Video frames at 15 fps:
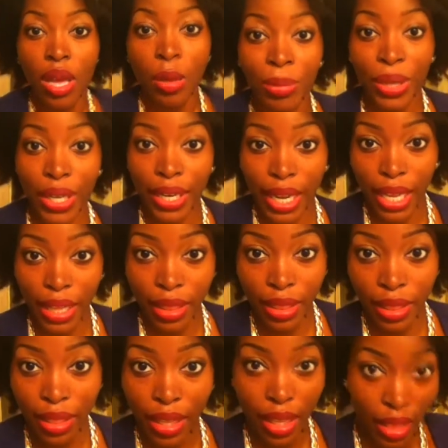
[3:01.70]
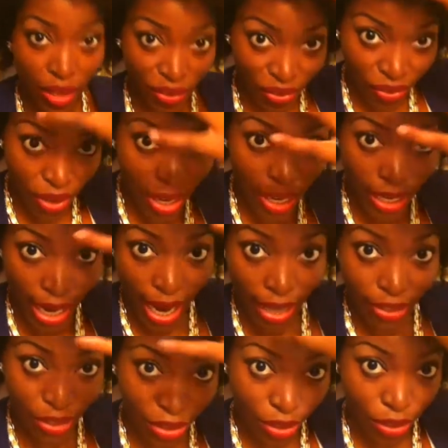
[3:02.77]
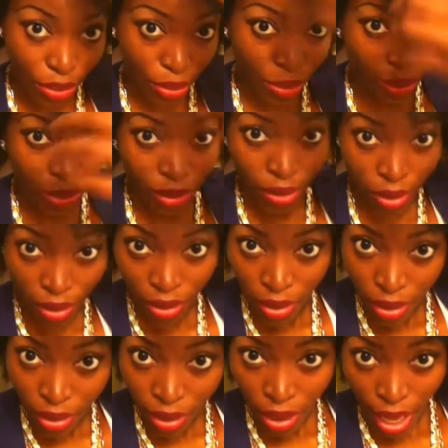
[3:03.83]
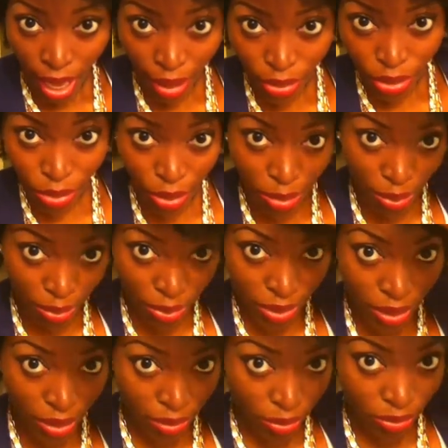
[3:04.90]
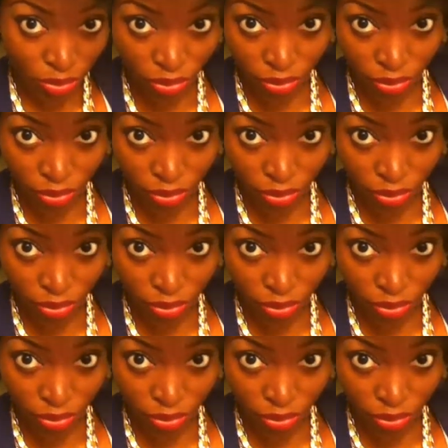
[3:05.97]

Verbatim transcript: But in the front, I'll do some